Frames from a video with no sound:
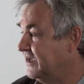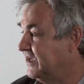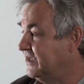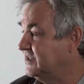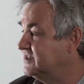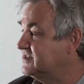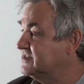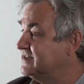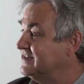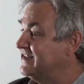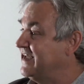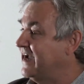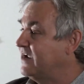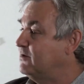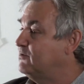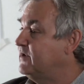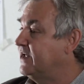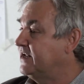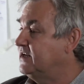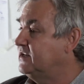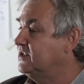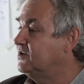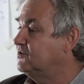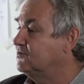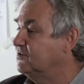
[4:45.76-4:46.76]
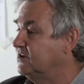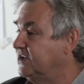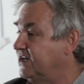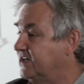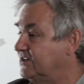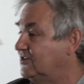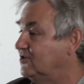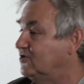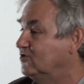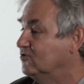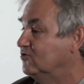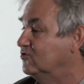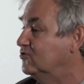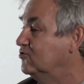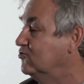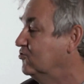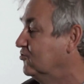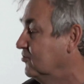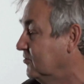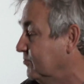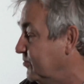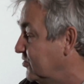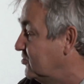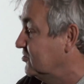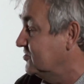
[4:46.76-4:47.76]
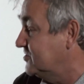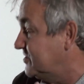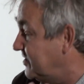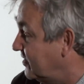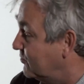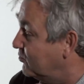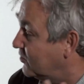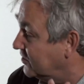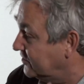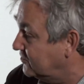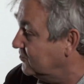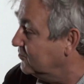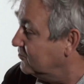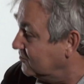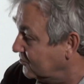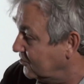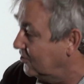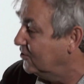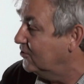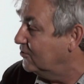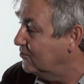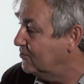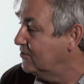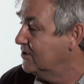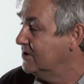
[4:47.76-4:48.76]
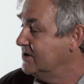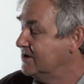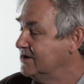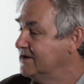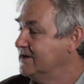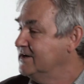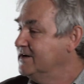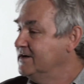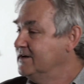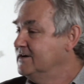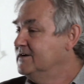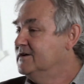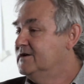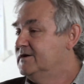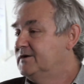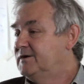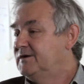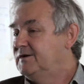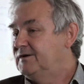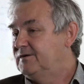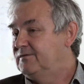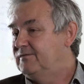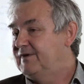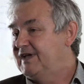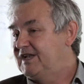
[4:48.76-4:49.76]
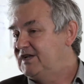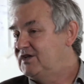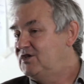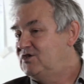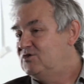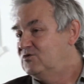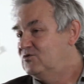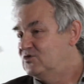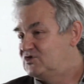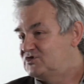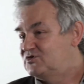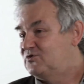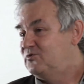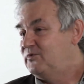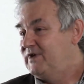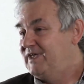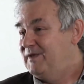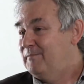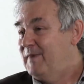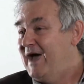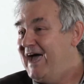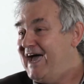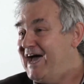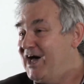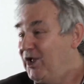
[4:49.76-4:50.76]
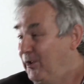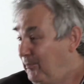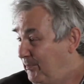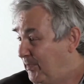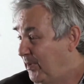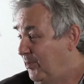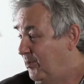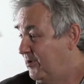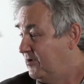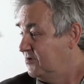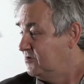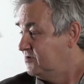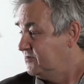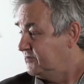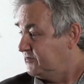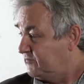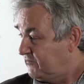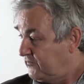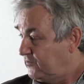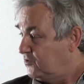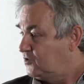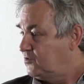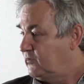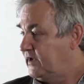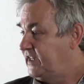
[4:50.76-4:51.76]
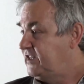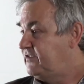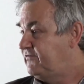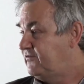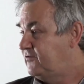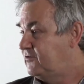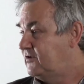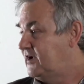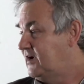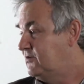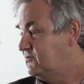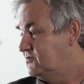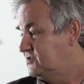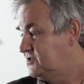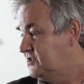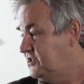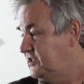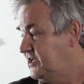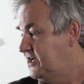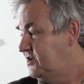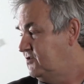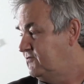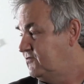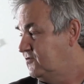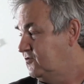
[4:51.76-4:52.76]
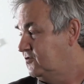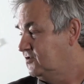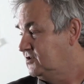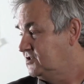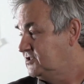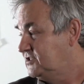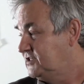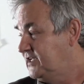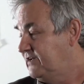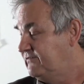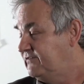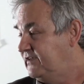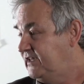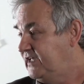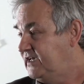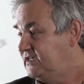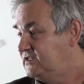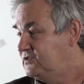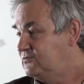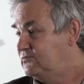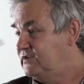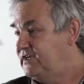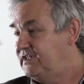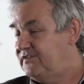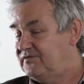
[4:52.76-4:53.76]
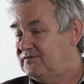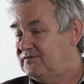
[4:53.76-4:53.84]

It's directly connected to Google, because they want to know whether you scream help for 24 hours a day, of course, 7 days a week,